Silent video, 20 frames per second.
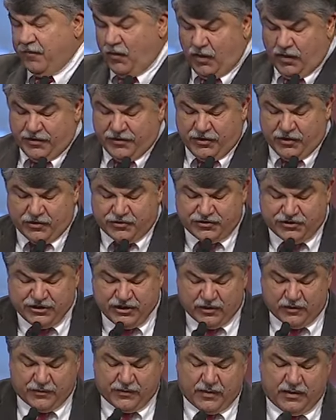on to your
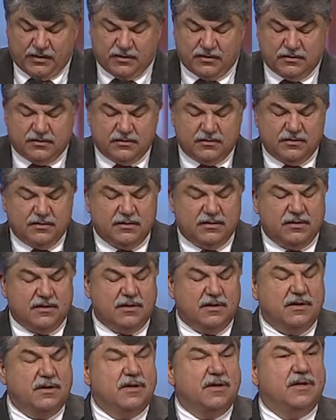children.
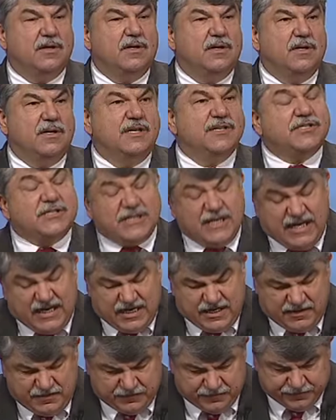You
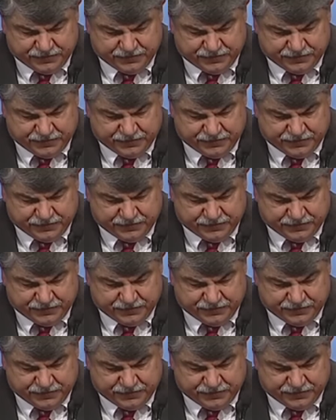see,